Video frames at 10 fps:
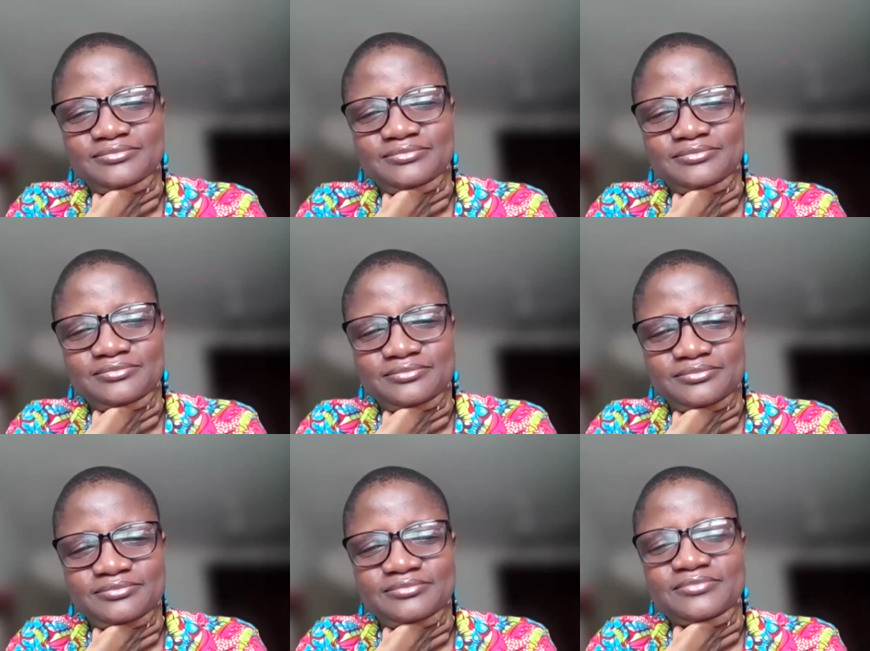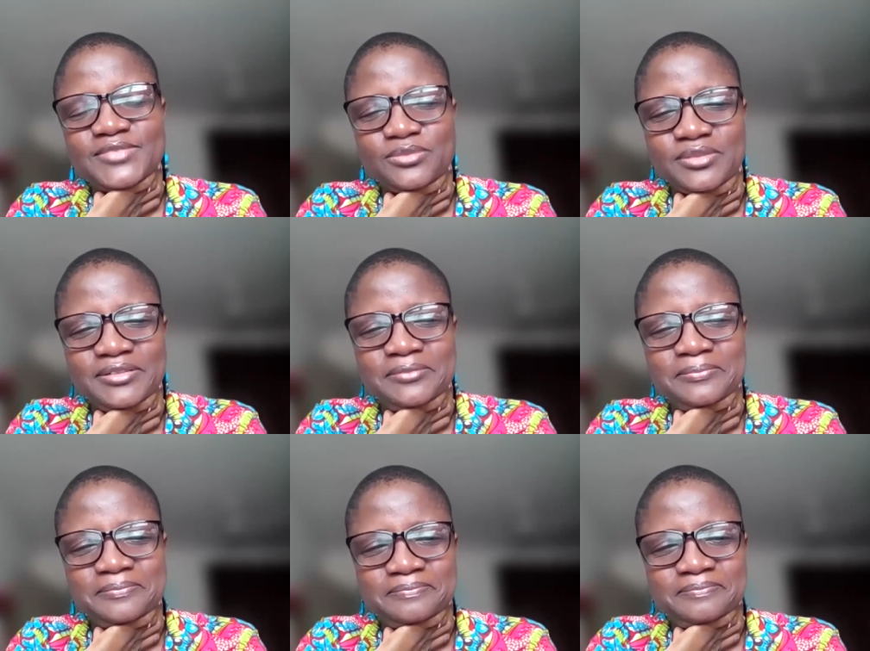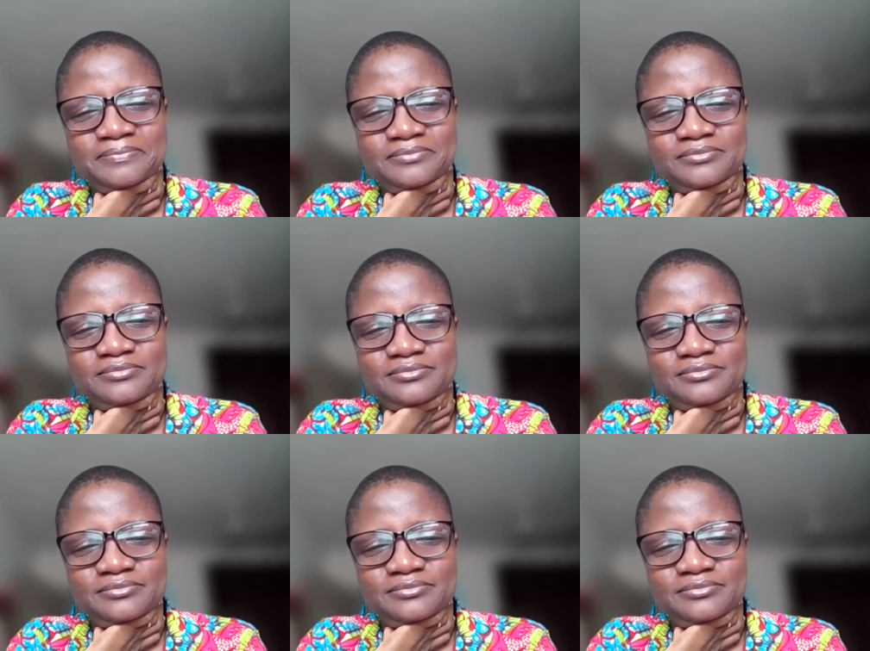germany i studied okay. at the university of